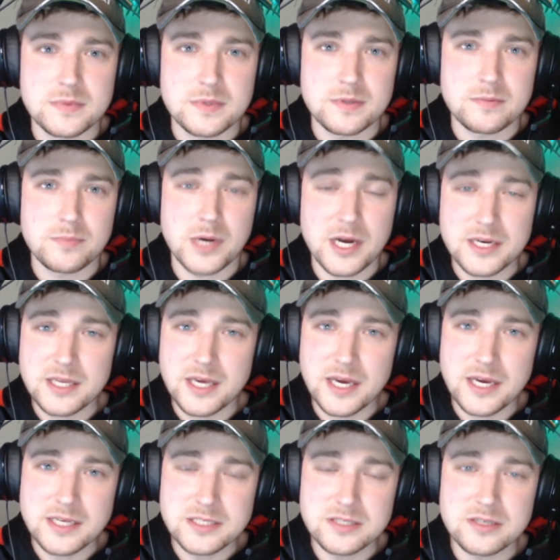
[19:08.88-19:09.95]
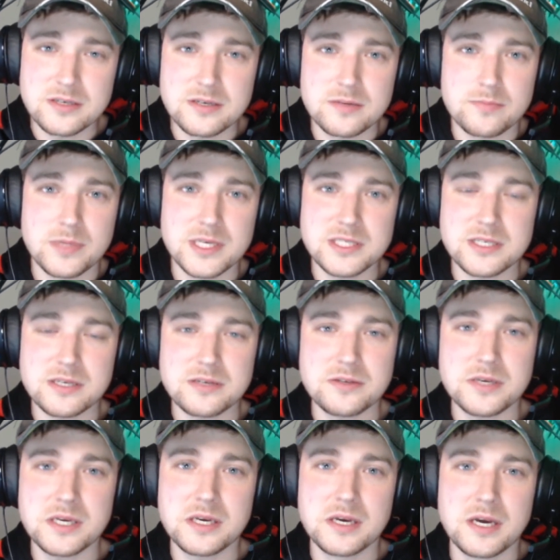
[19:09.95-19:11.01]
podcast.
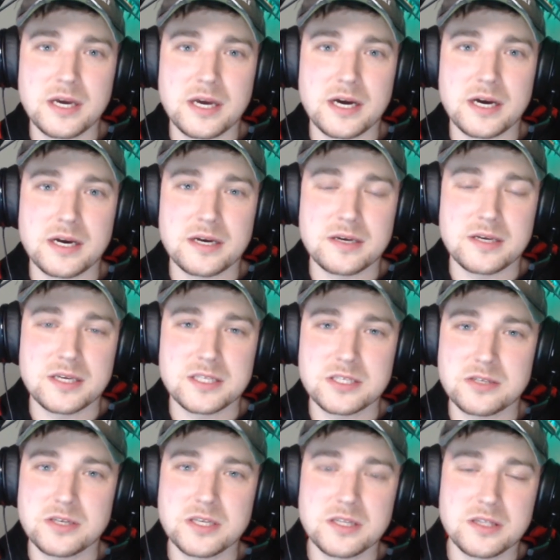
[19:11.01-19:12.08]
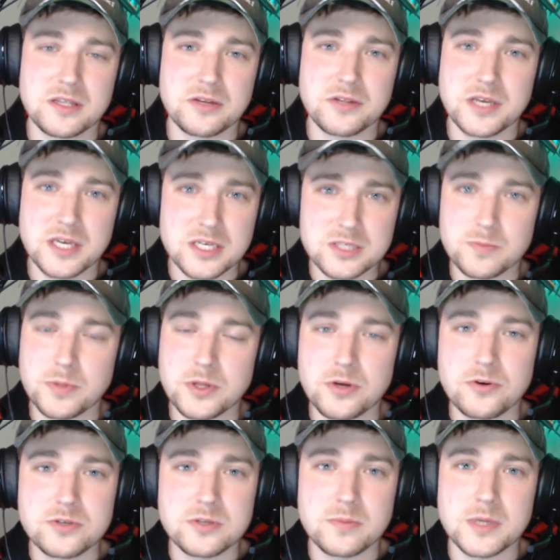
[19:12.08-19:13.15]
Basically, the link is
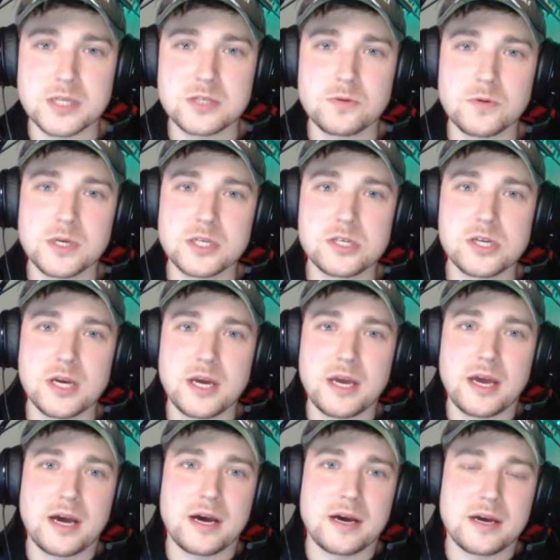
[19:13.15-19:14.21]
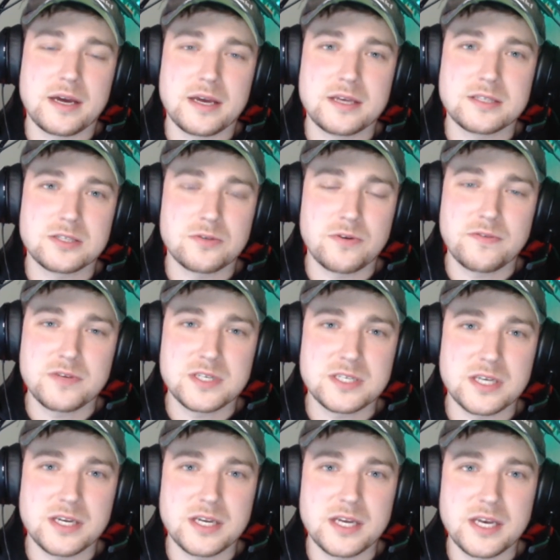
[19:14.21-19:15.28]
below to my Twitch, and so every
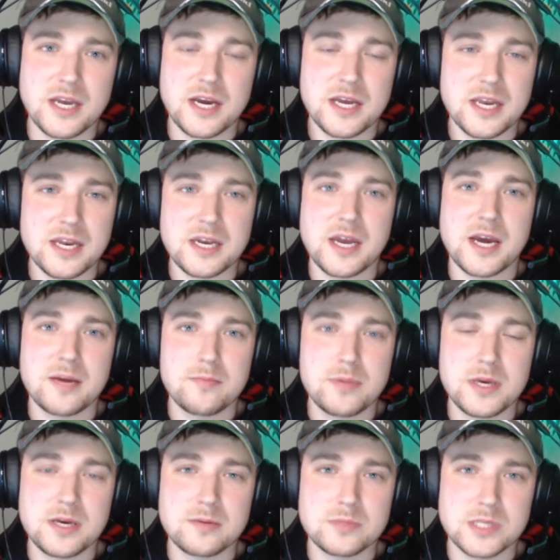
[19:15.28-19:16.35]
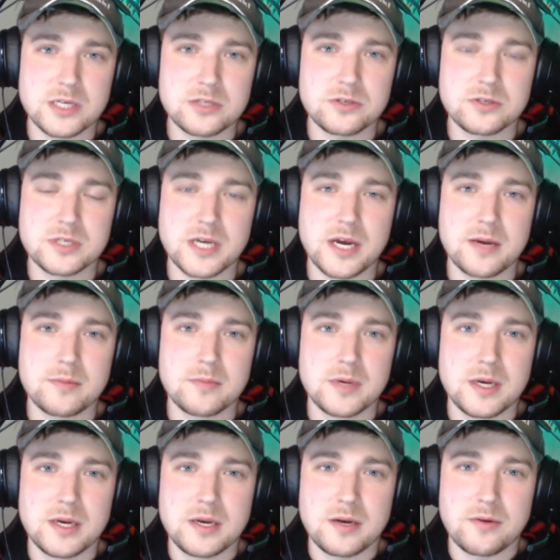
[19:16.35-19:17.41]
Sunday night at 9 p.m. Central Time,
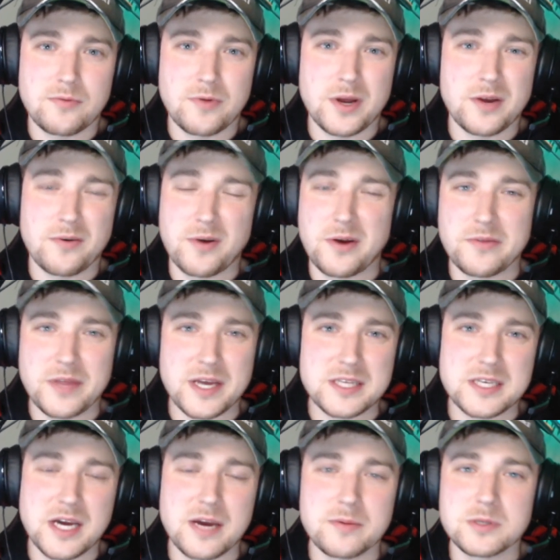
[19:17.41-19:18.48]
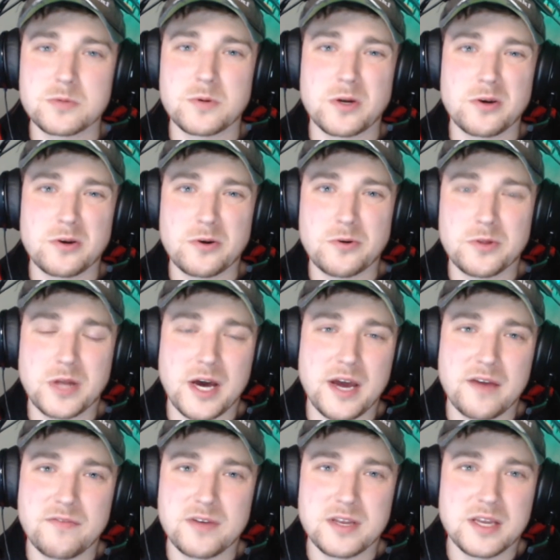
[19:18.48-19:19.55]
right around that time is when I'll go
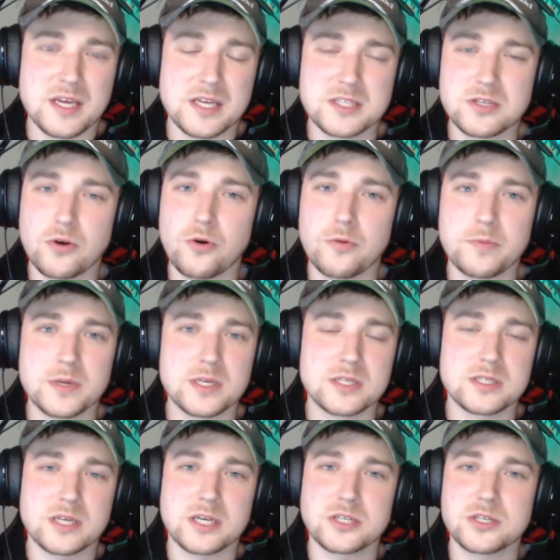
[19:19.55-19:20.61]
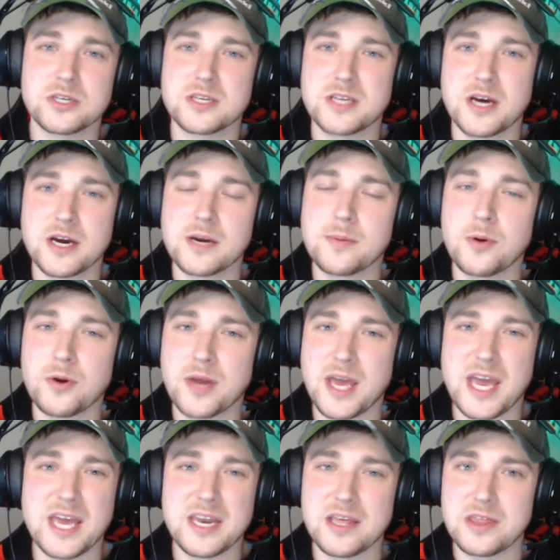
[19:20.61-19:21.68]
live, and it's open discussion to talk about
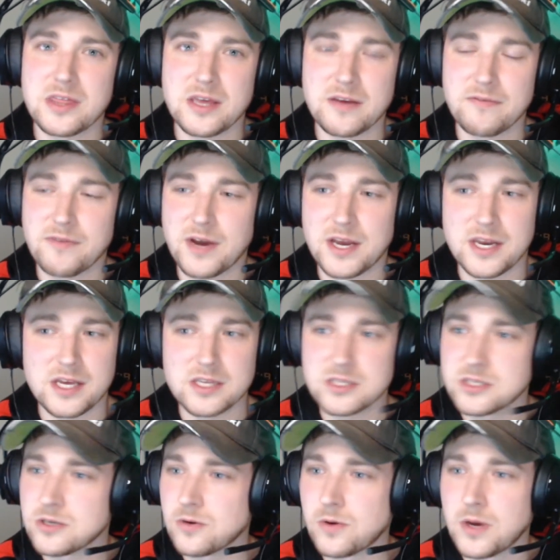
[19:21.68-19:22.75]
anything finance. So